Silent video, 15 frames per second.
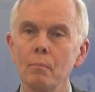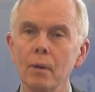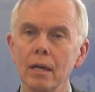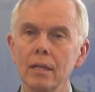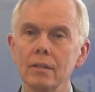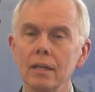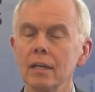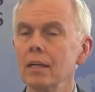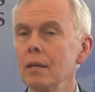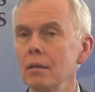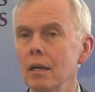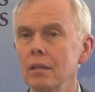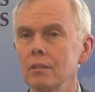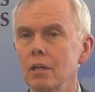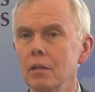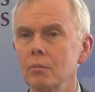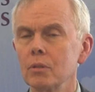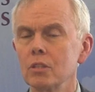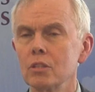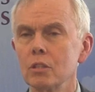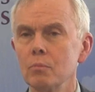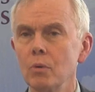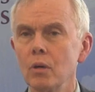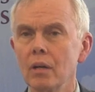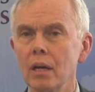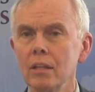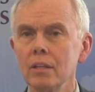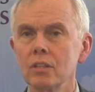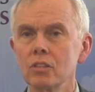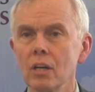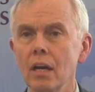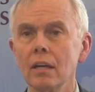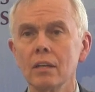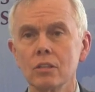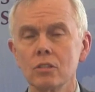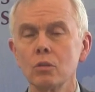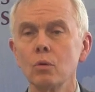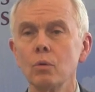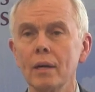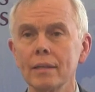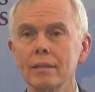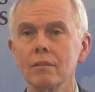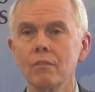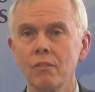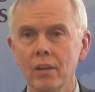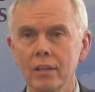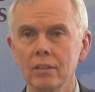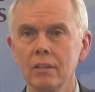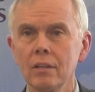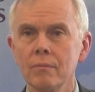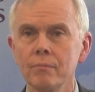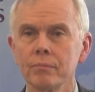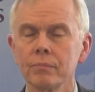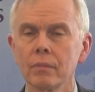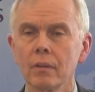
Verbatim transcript: but I think, and I, I talk about this in the book, I think China is still quite conflicted,